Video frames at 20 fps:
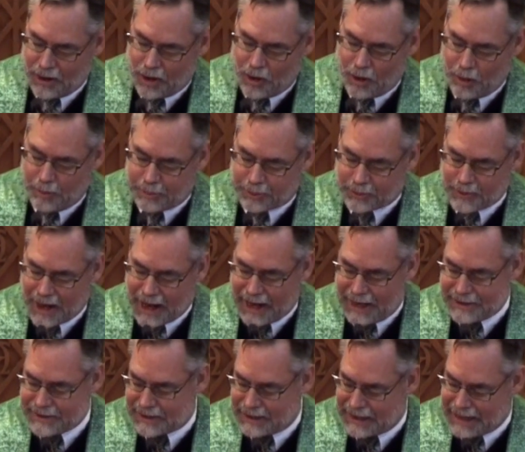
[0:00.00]
hope
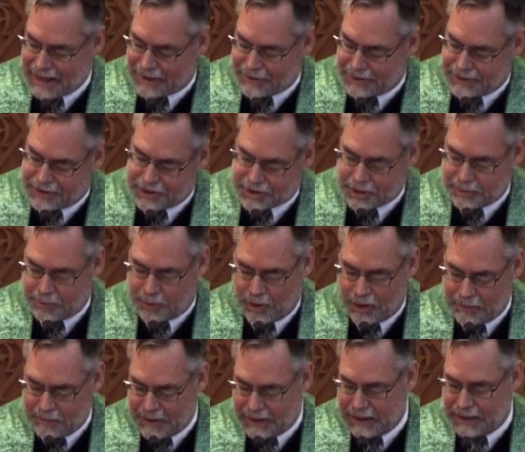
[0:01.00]
rising out of the
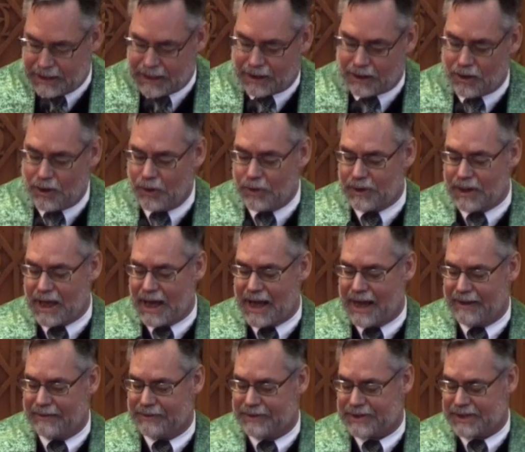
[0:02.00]
disappointment in our own
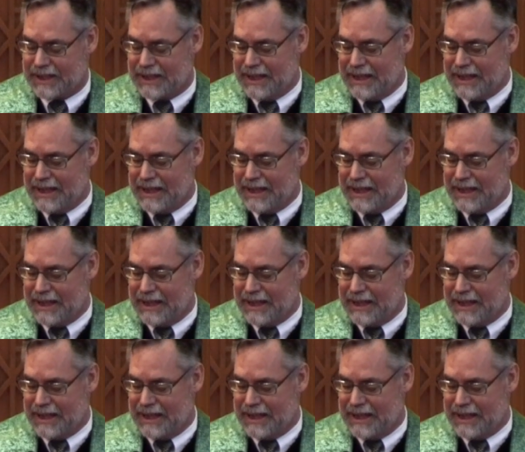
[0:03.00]
lives,